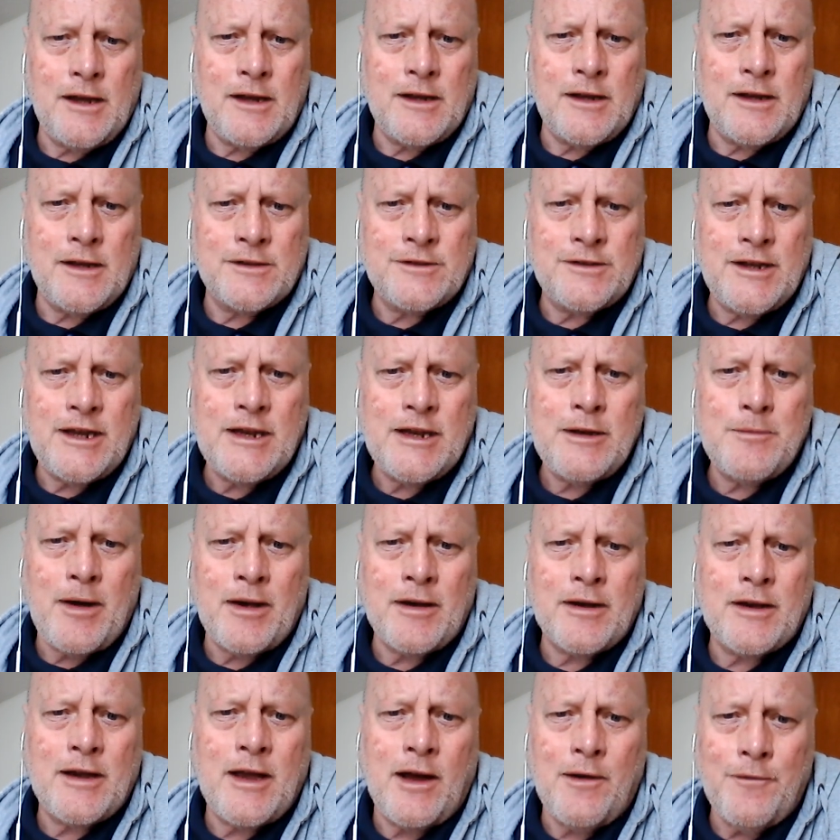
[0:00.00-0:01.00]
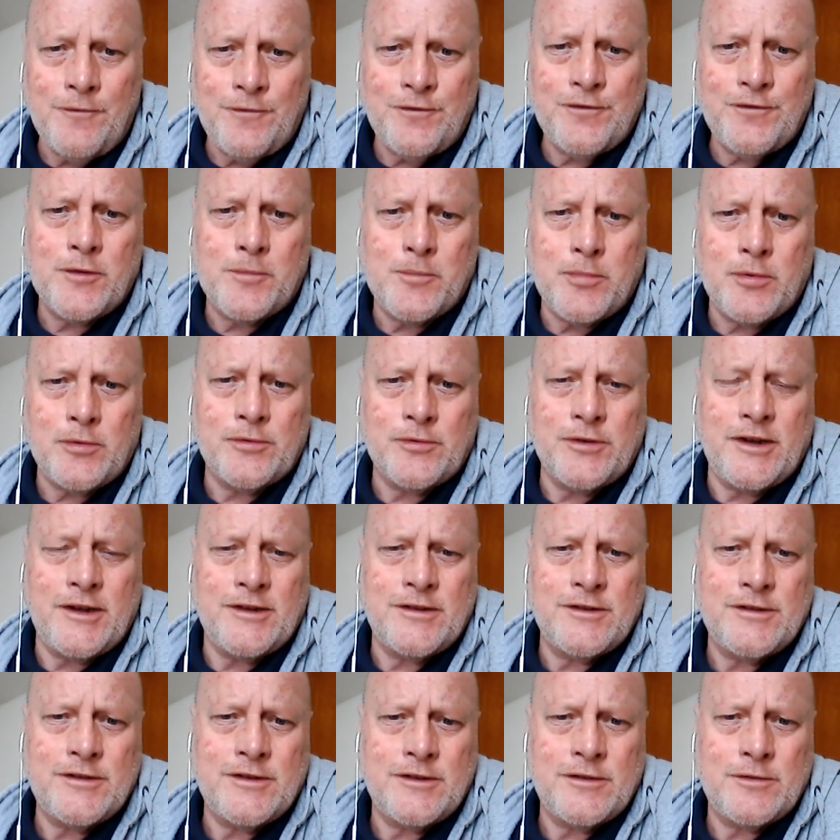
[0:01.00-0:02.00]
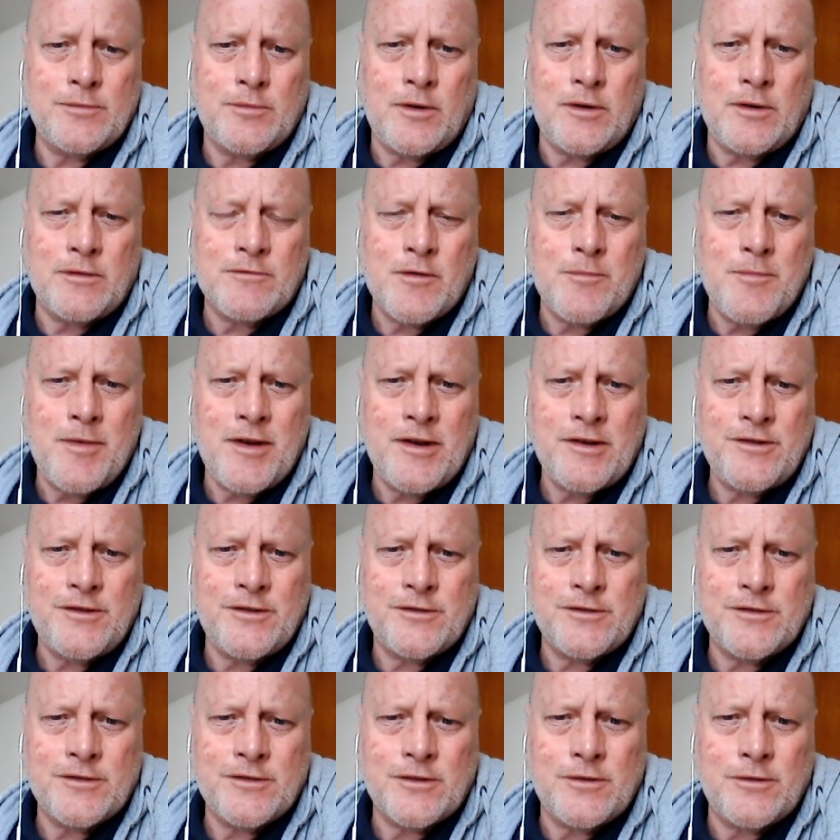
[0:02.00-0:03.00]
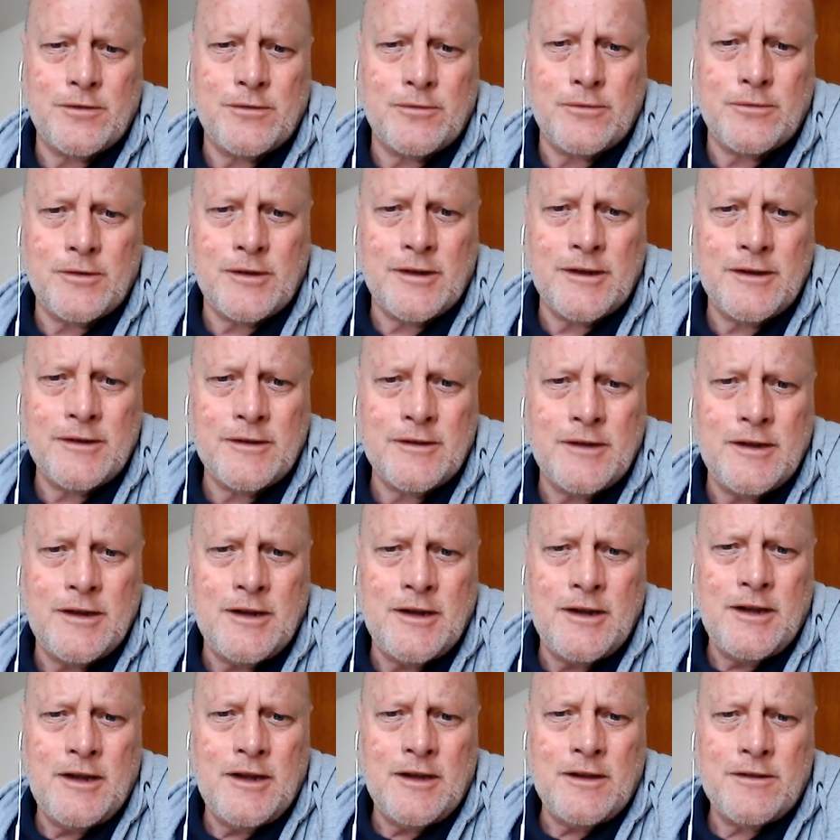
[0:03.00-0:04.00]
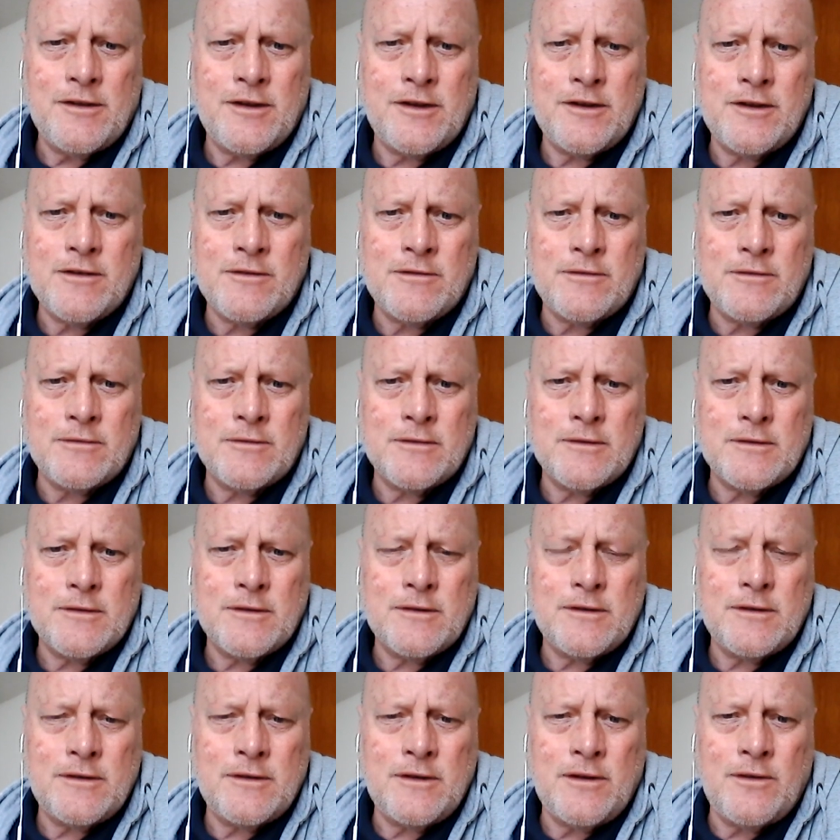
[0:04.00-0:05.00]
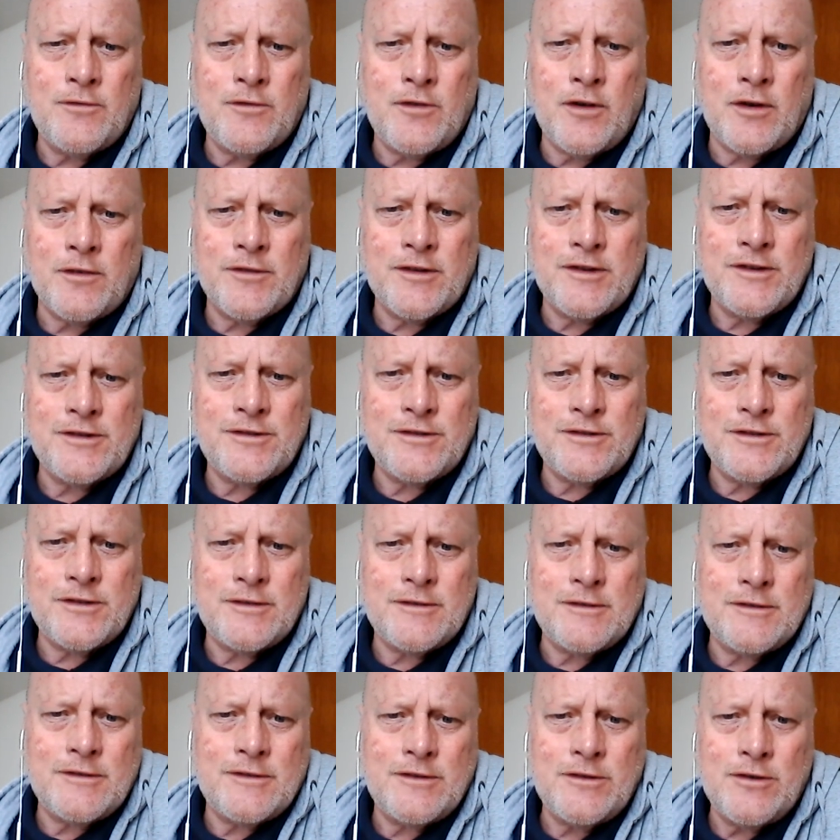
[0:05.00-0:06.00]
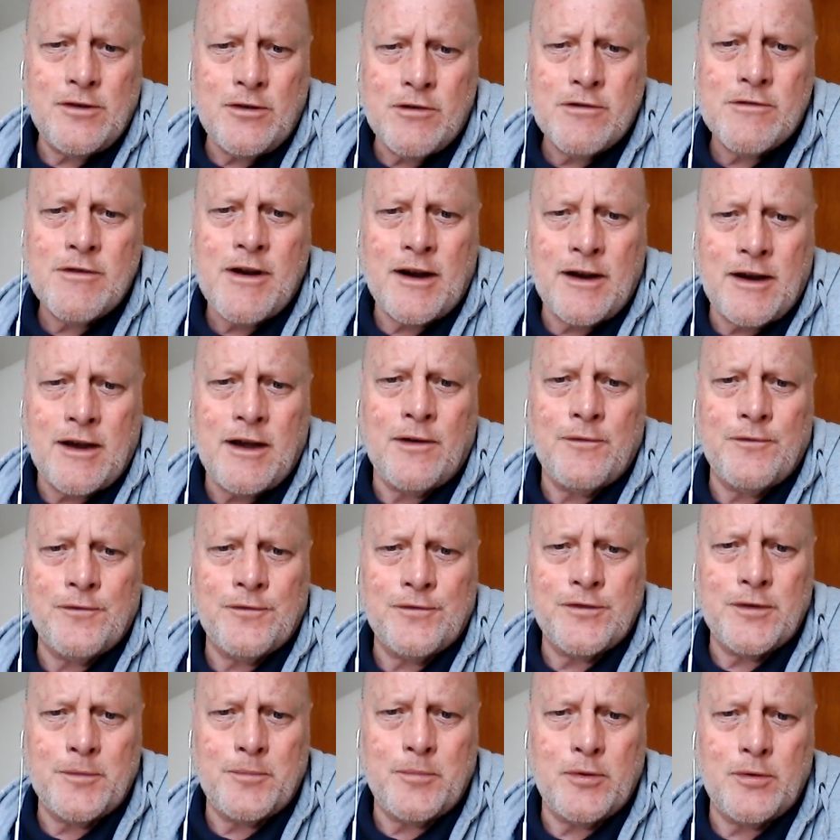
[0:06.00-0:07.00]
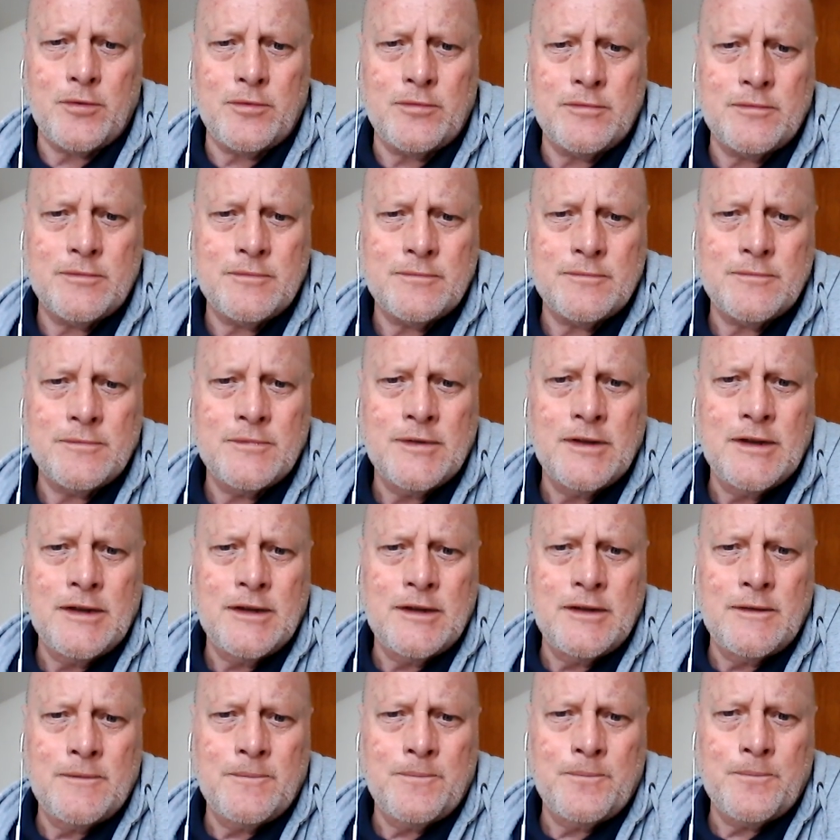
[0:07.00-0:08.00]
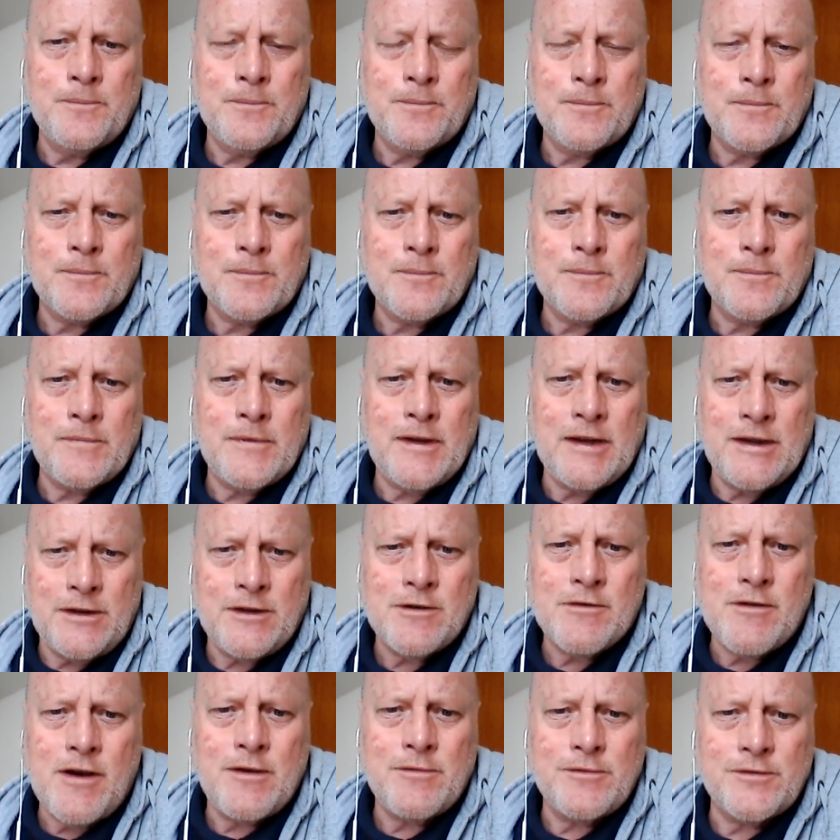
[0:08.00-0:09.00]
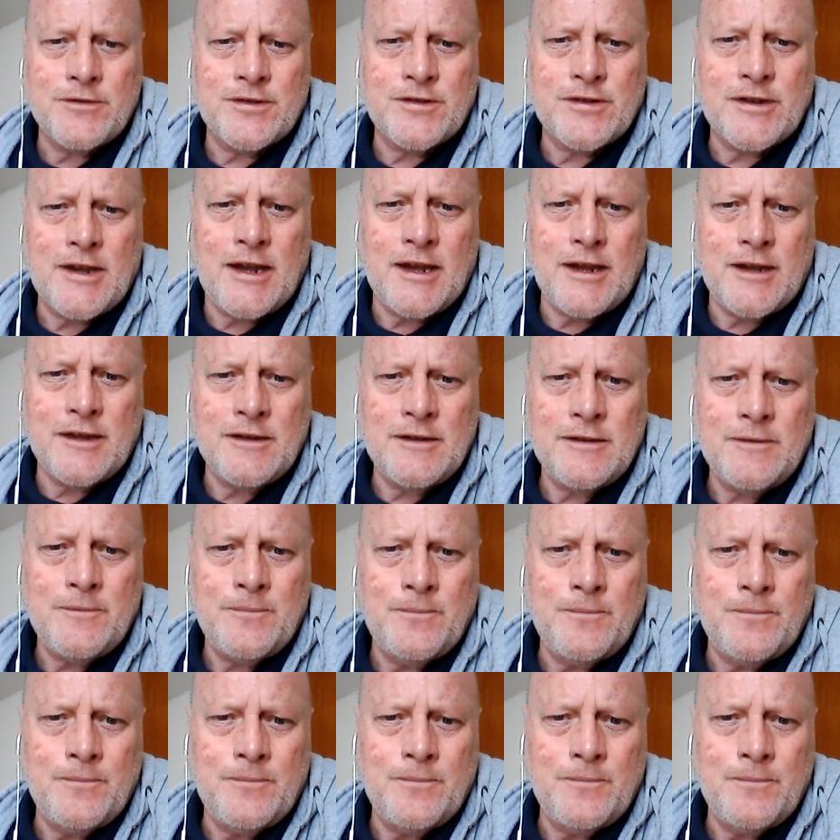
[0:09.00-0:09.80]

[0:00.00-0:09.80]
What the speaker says: a deep uncomfortableness is what Ramesh used to call it. That you've got this, you're uncomfortable in your own skin,